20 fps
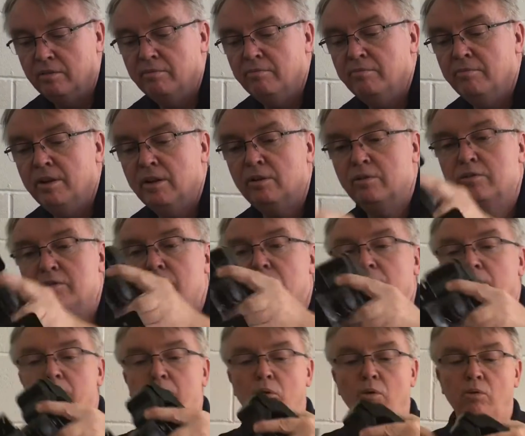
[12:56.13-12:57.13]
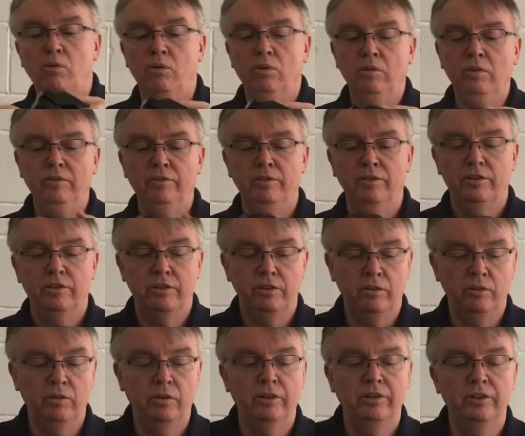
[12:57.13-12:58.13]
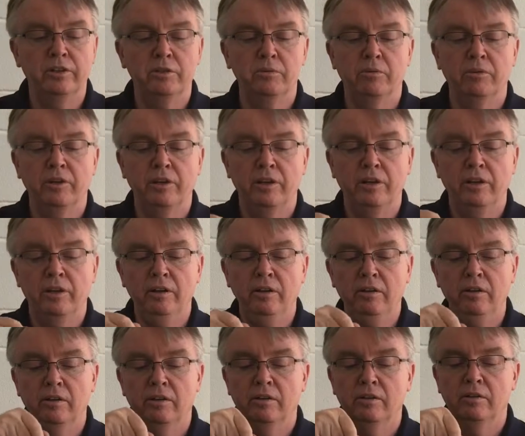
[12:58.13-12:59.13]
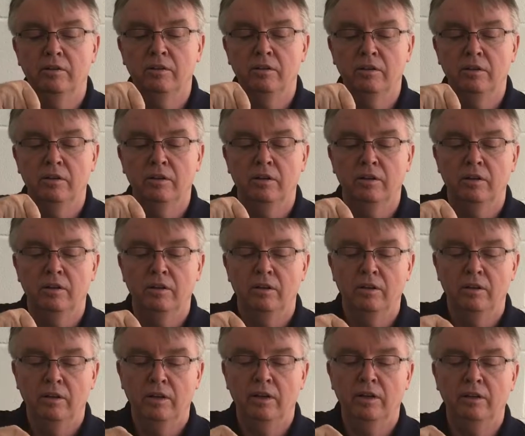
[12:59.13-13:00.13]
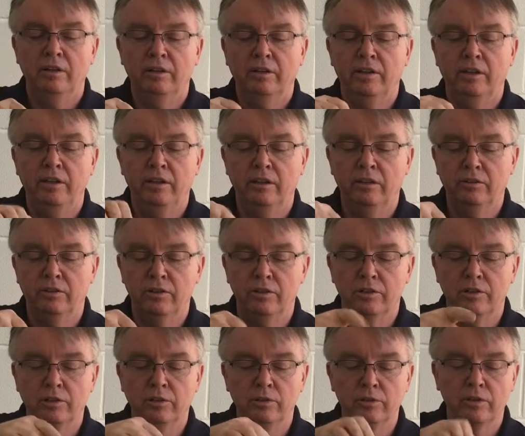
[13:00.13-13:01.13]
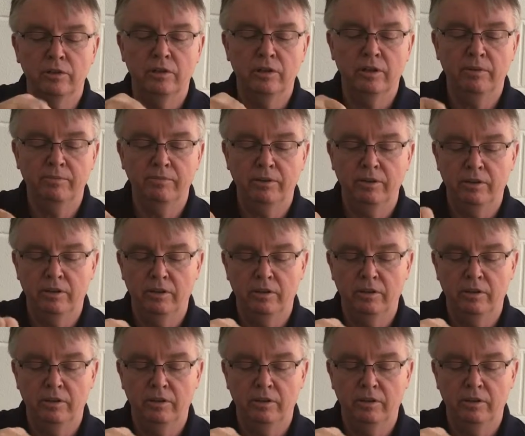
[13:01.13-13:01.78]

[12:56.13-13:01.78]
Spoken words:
mount to the pole. So on this one here, Allen key, I'll just loosen up